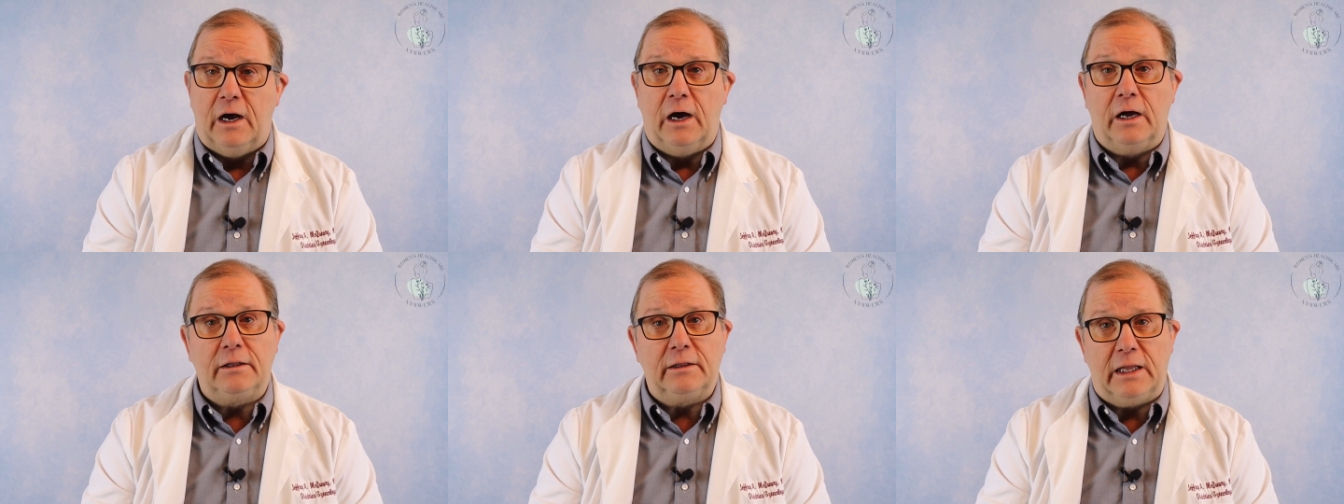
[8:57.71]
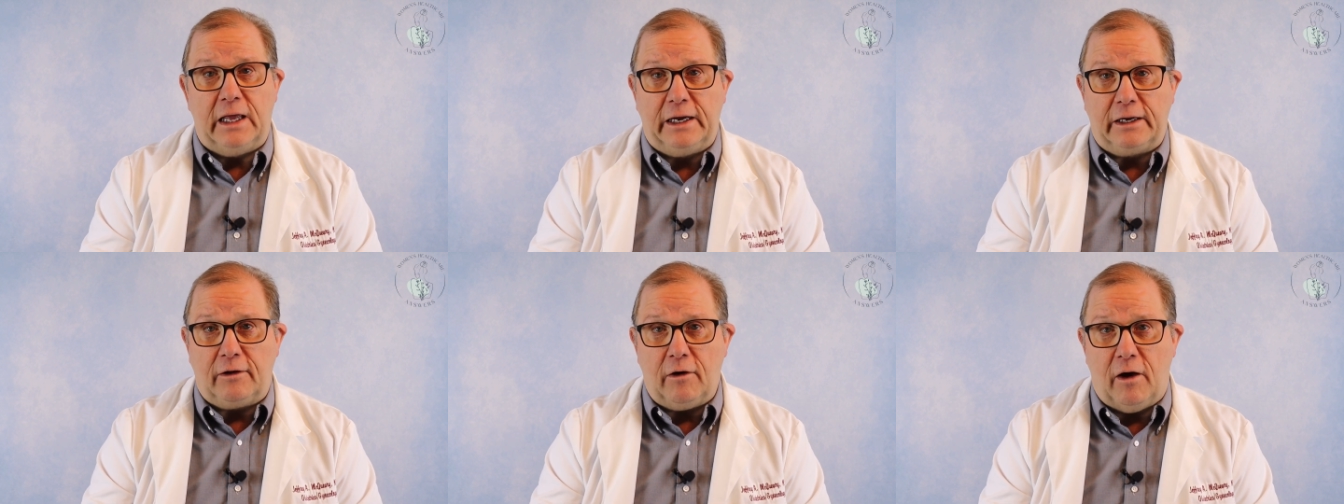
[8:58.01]

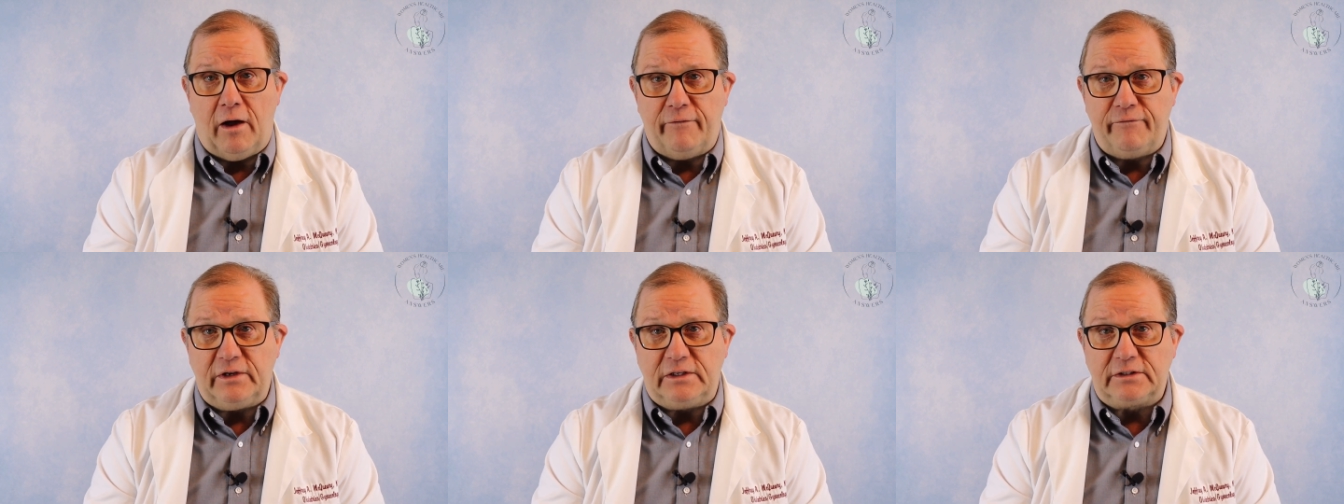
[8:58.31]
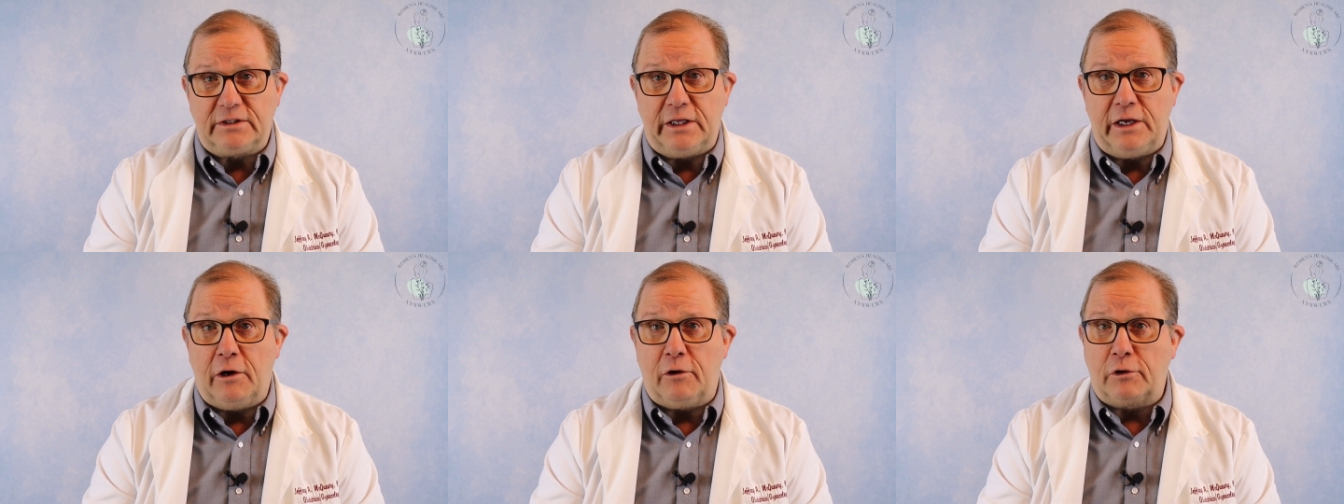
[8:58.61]
unlike
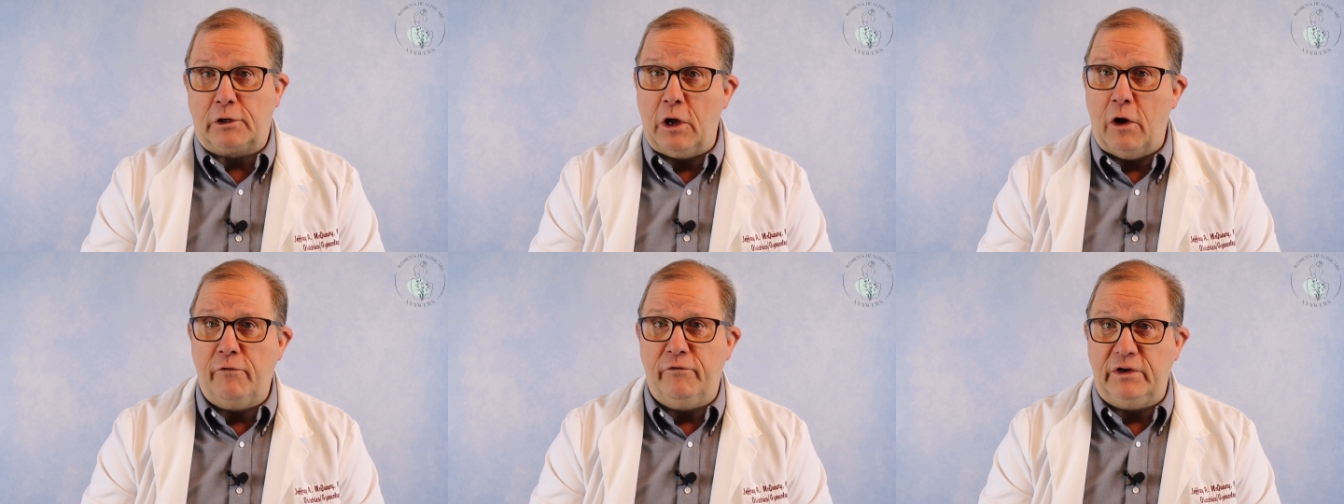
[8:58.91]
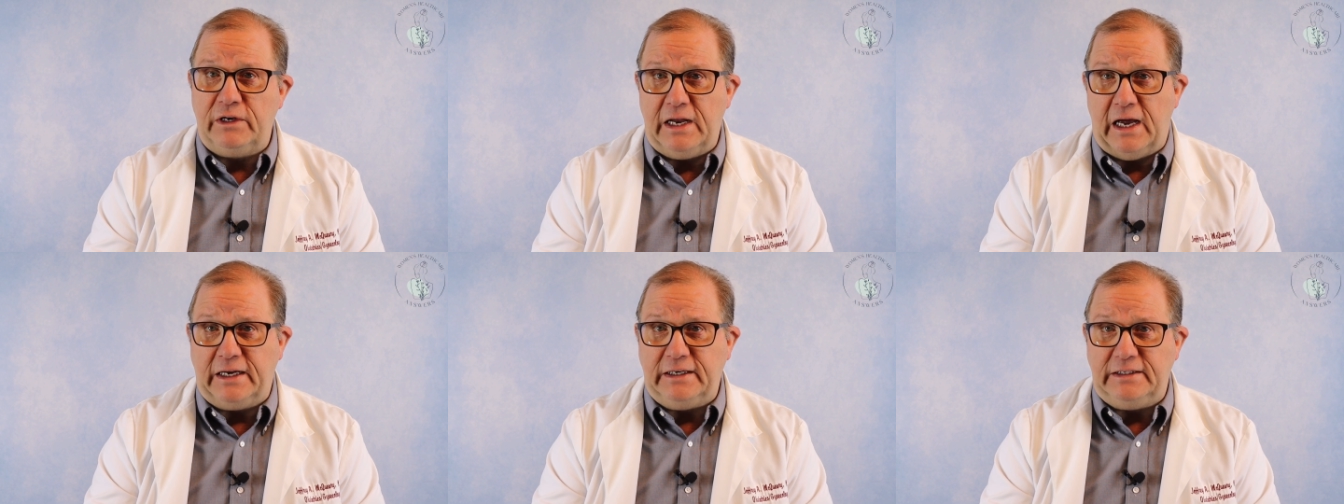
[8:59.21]
obviously our
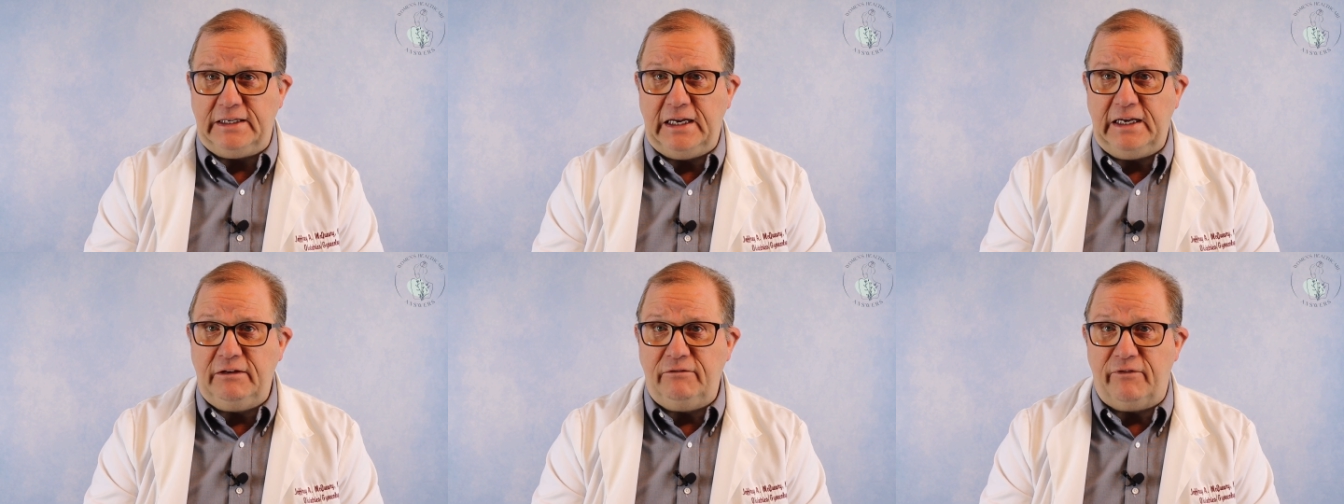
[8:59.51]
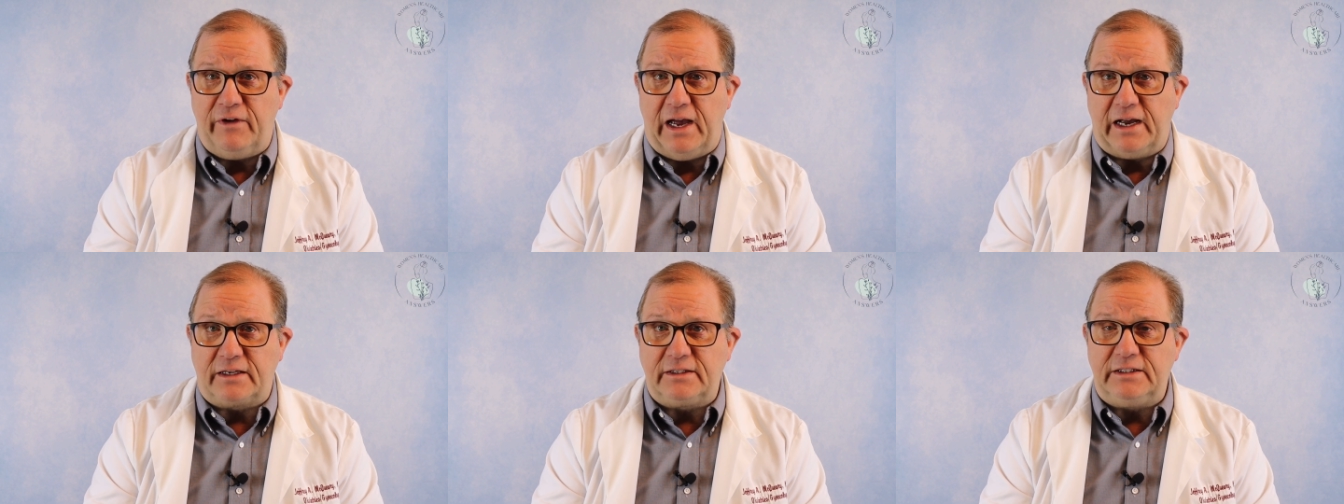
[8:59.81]
COVID 19
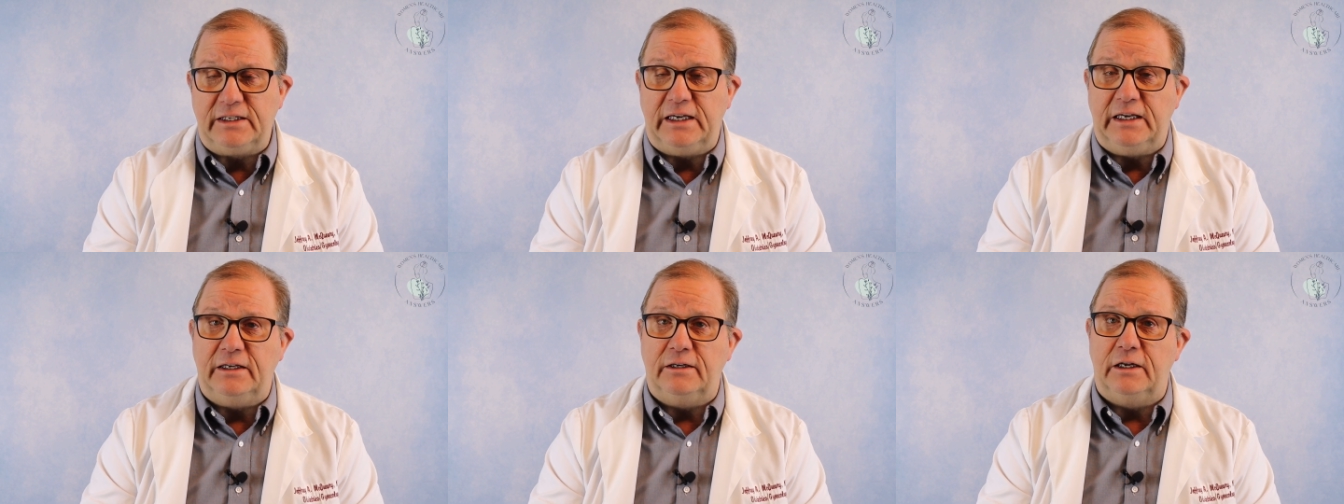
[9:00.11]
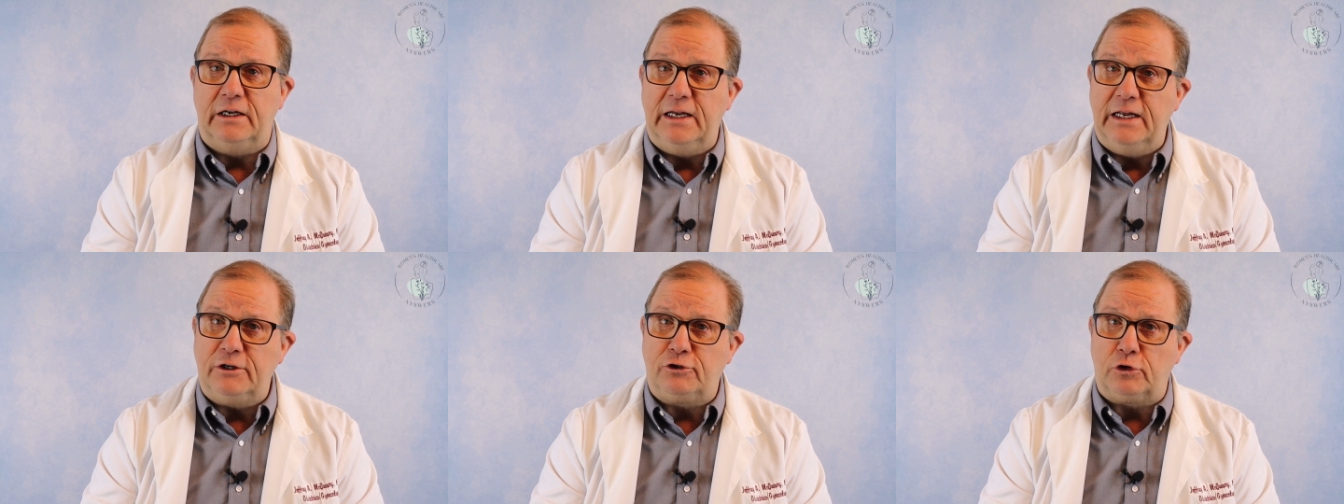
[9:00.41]
vaccine
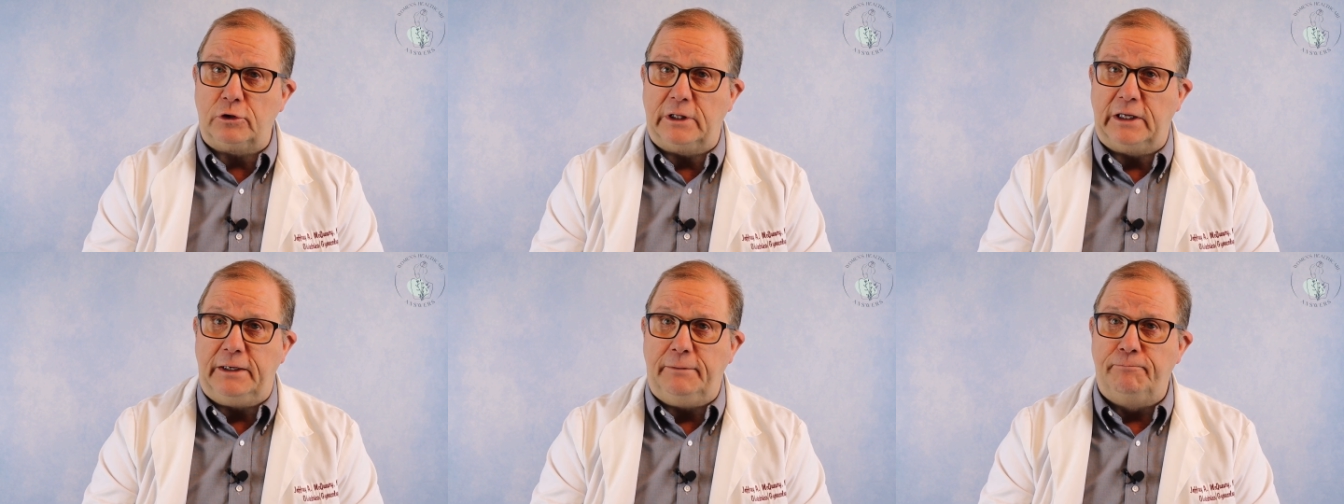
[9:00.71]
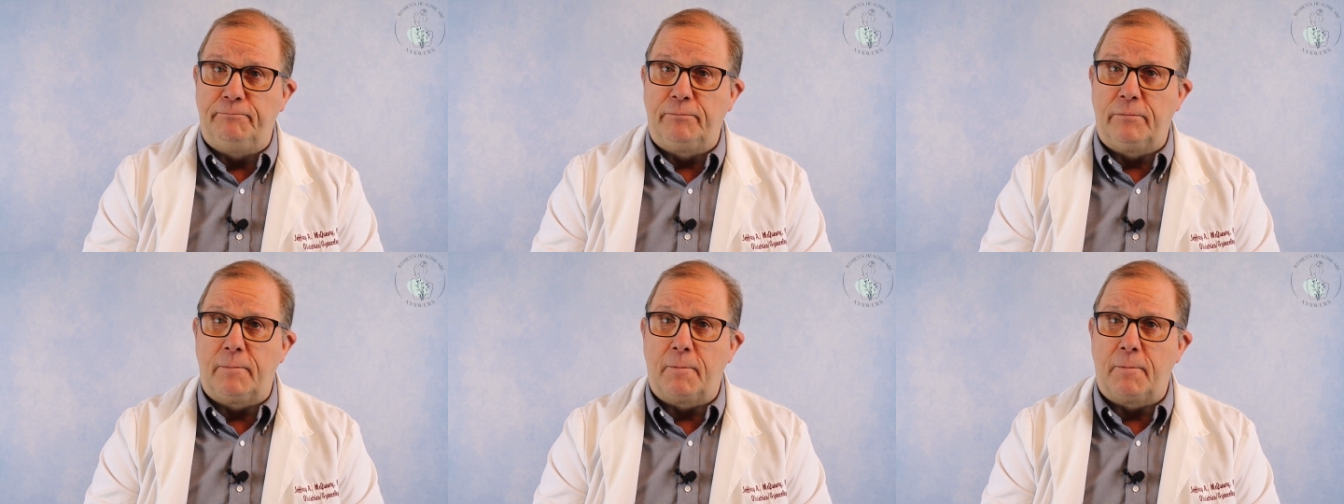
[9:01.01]
initially.